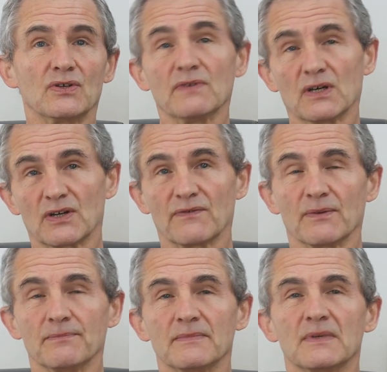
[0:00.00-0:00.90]
You've heard of
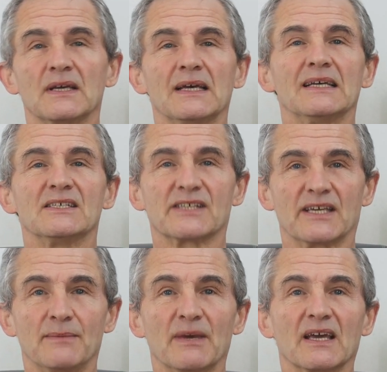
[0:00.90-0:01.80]
them:
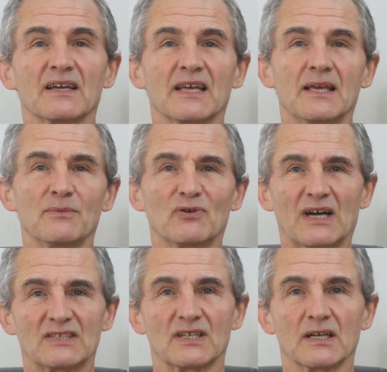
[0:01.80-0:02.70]
ischemic and
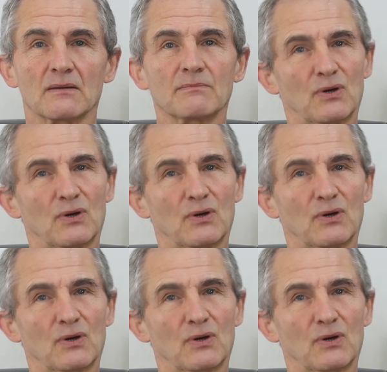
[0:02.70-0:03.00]
hemorrhagic.